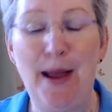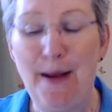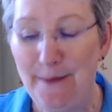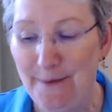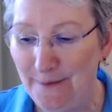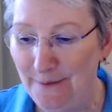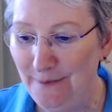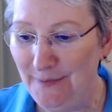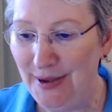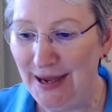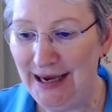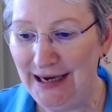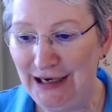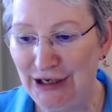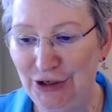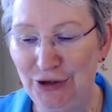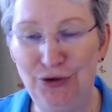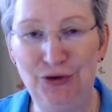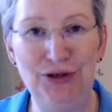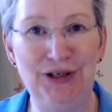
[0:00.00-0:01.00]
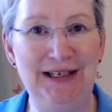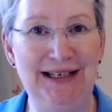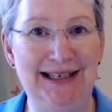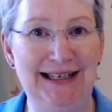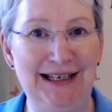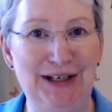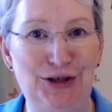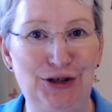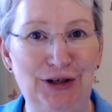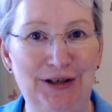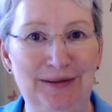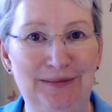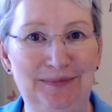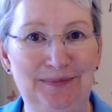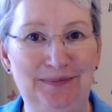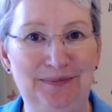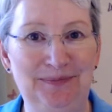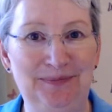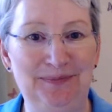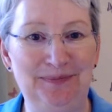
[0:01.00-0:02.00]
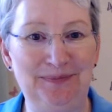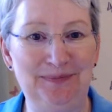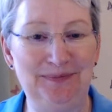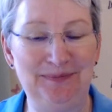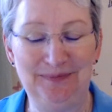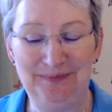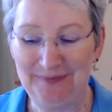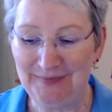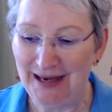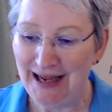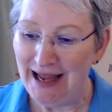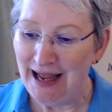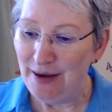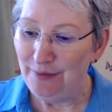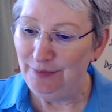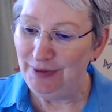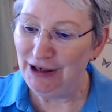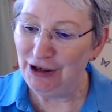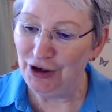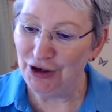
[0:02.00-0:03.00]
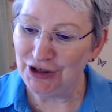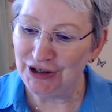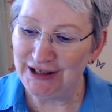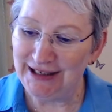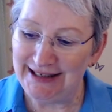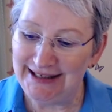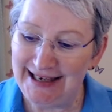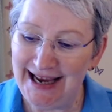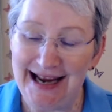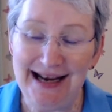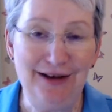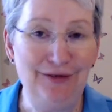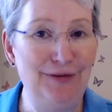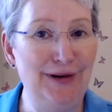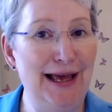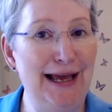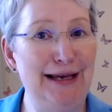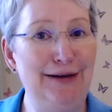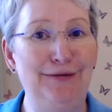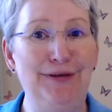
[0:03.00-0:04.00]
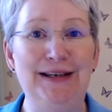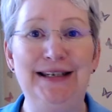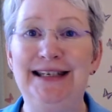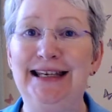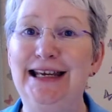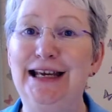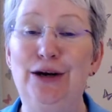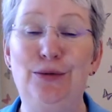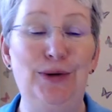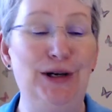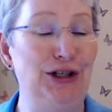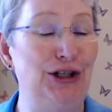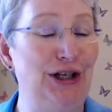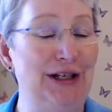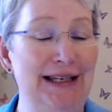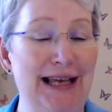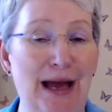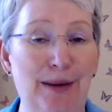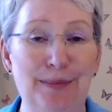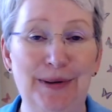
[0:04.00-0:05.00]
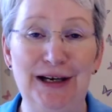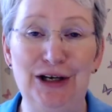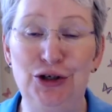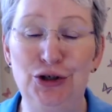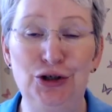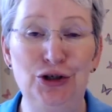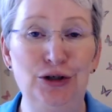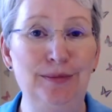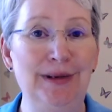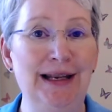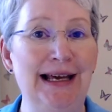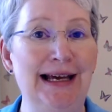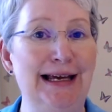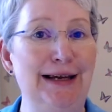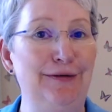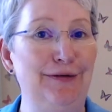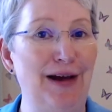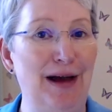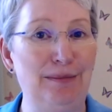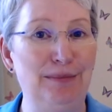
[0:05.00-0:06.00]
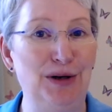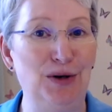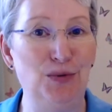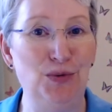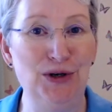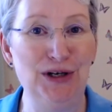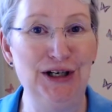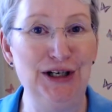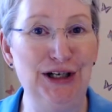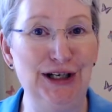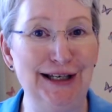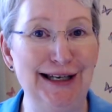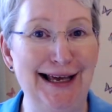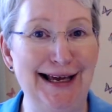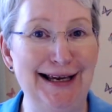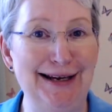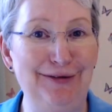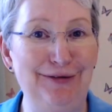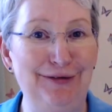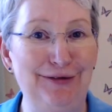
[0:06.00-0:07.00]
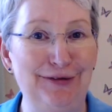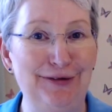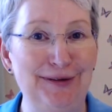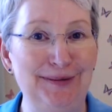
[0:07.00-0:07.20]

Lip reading: Make your decision. Because the Ten of Life is here, which is happy home life, happy work life,